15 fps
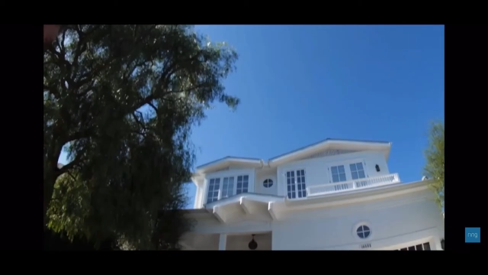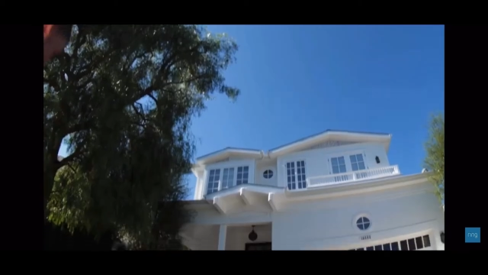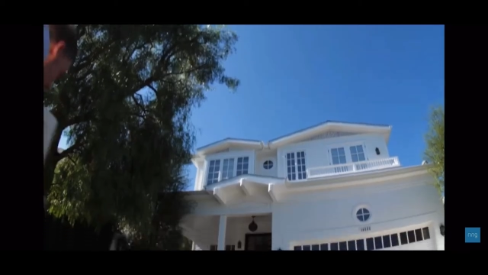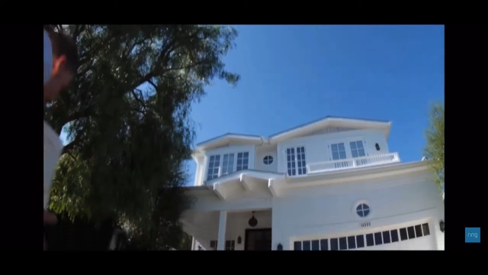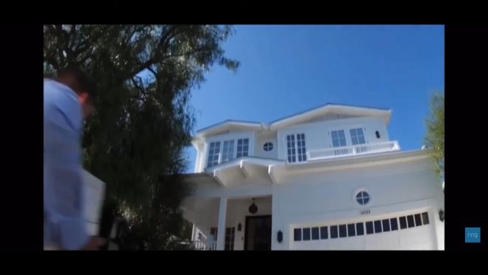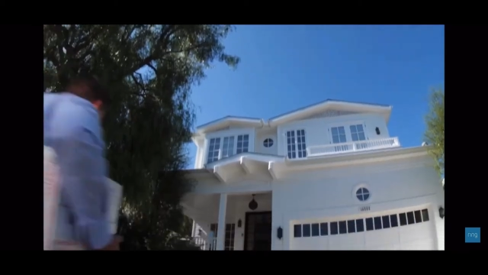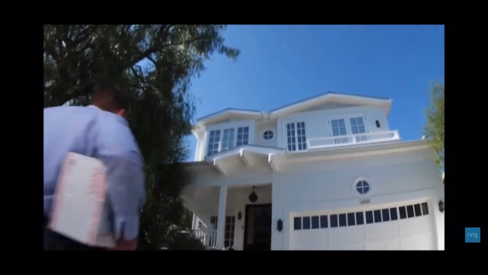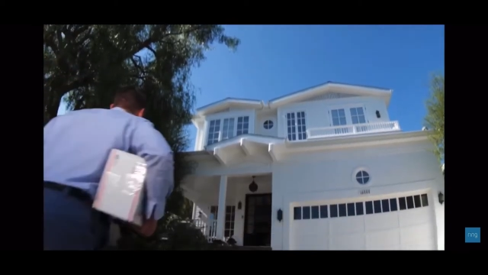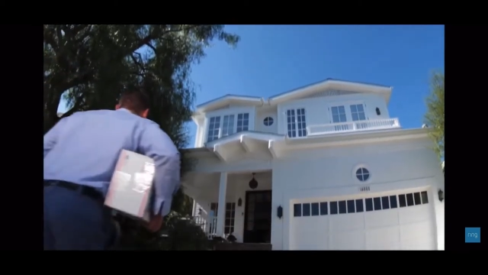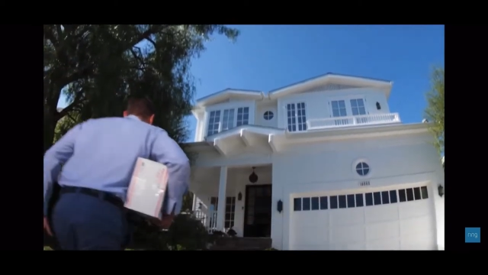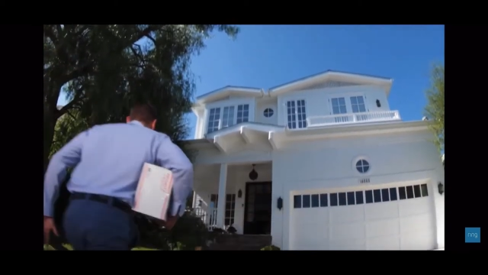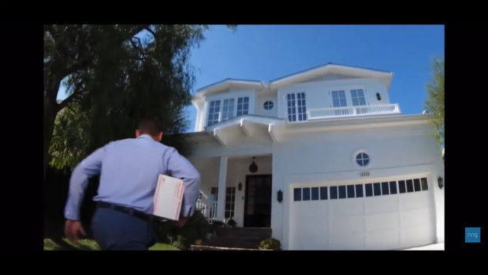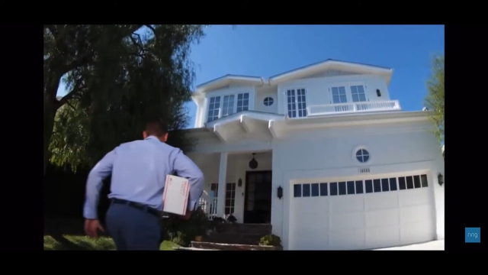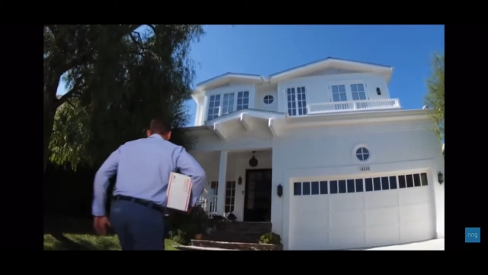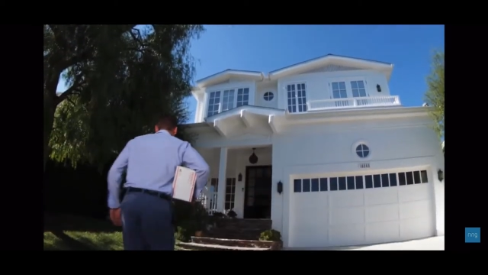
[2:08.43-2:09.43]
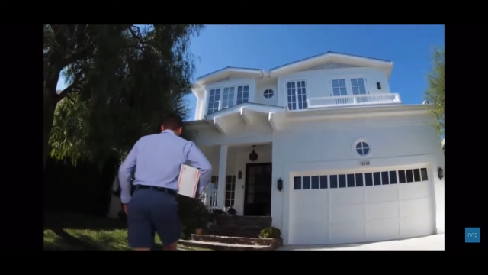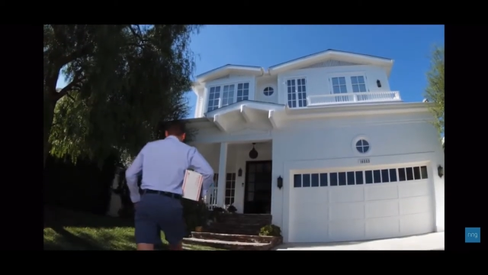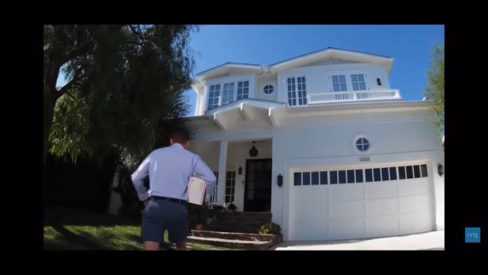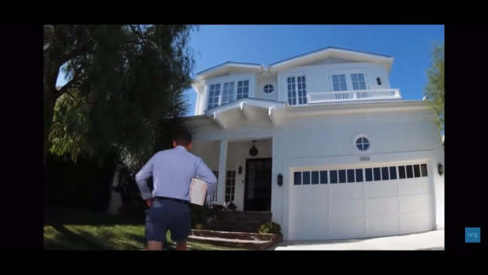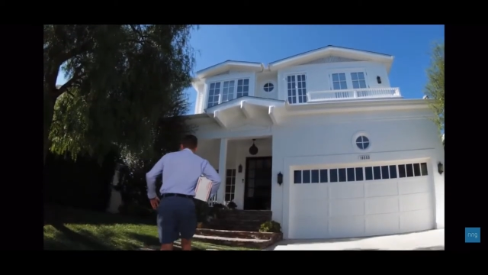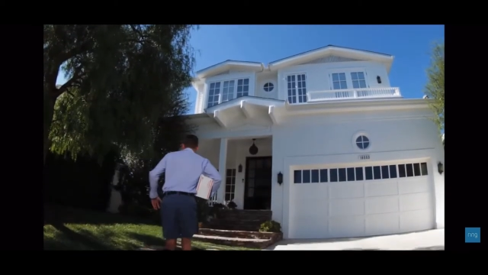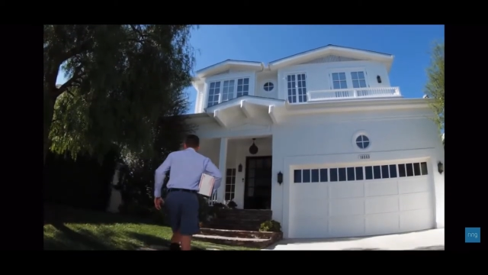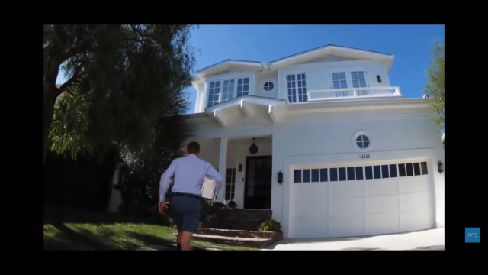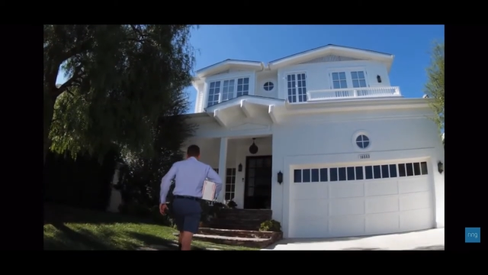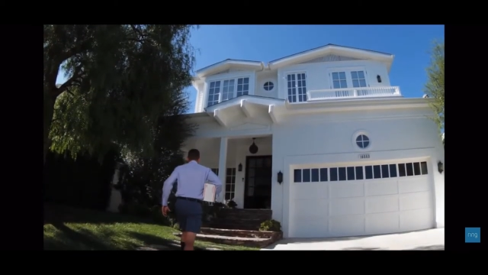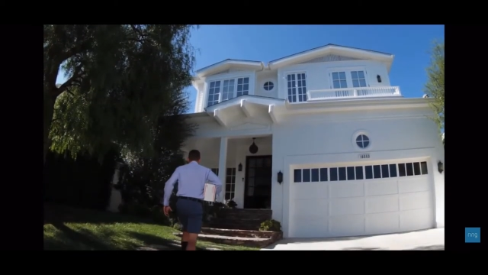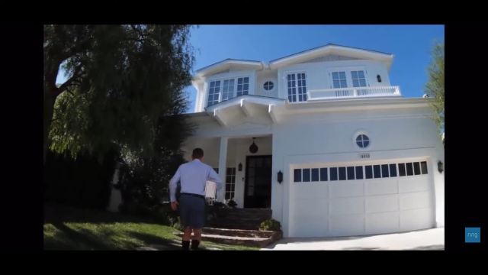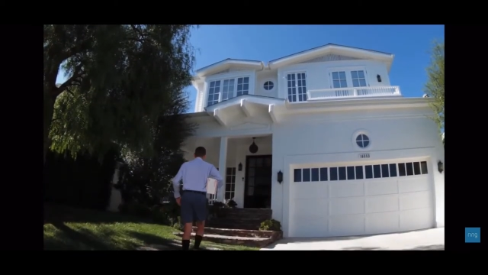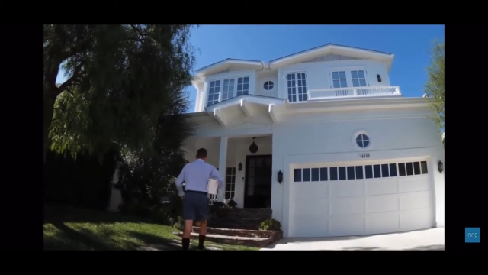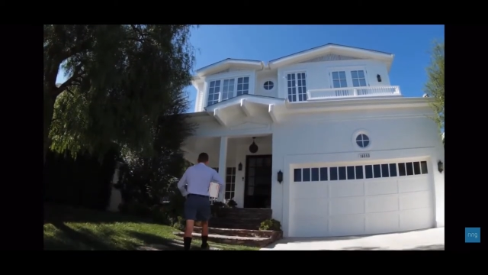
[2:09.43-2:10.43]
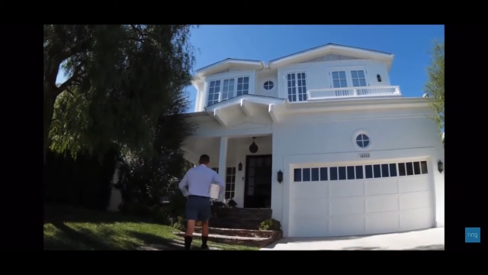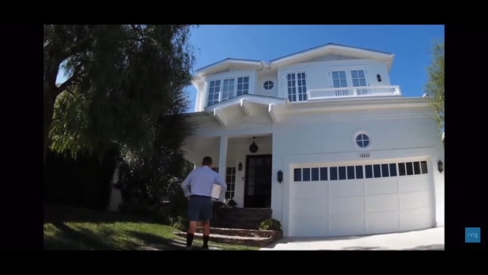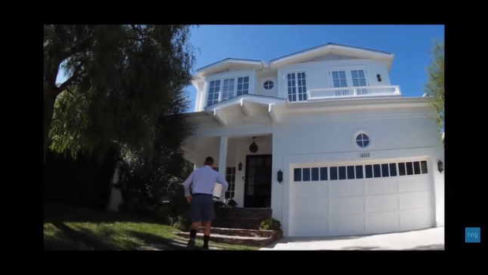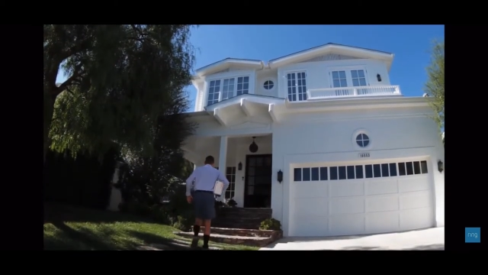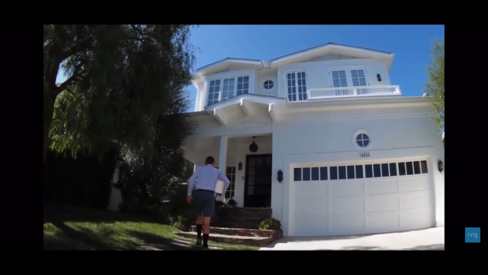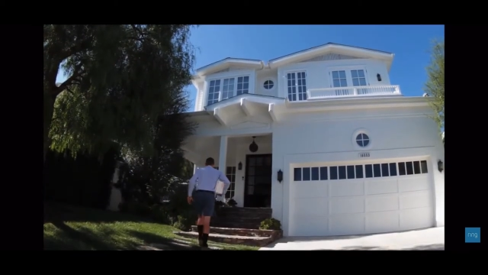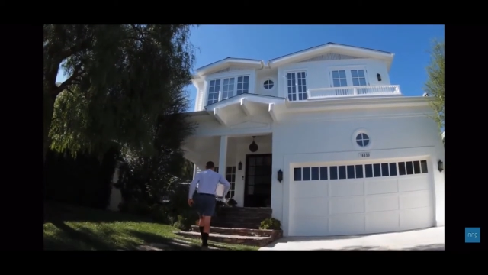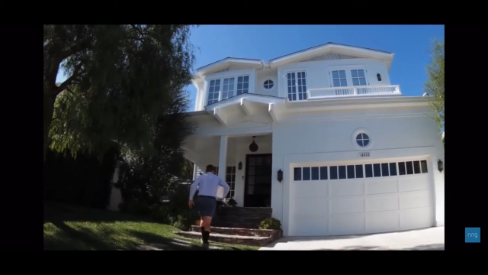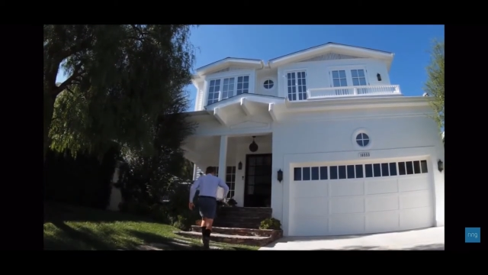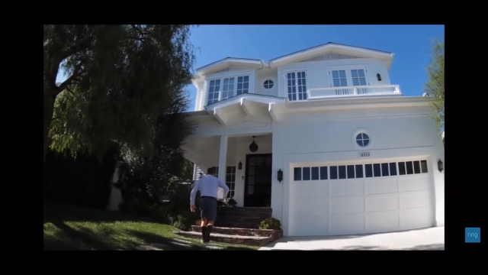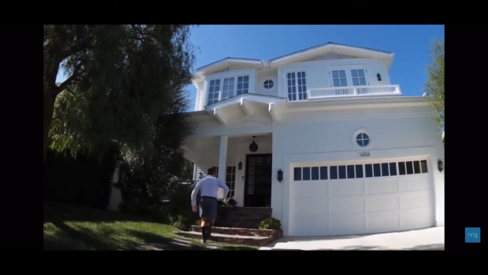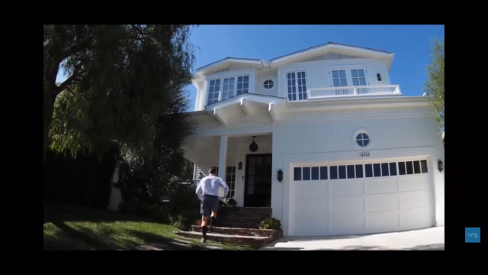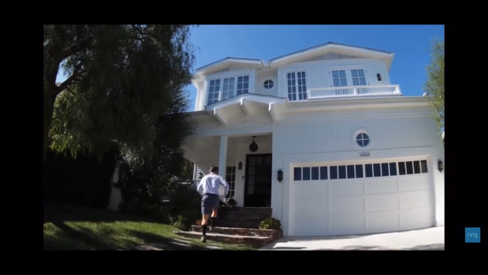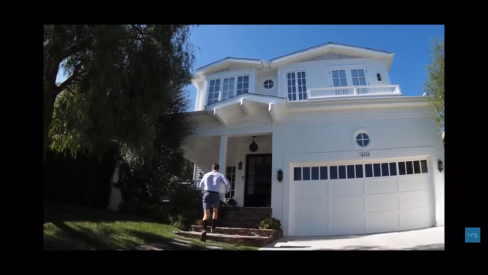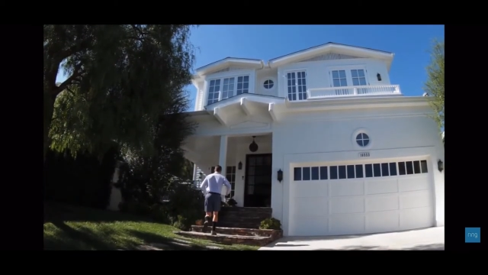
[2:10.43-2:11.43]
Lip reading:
(no speaker visible)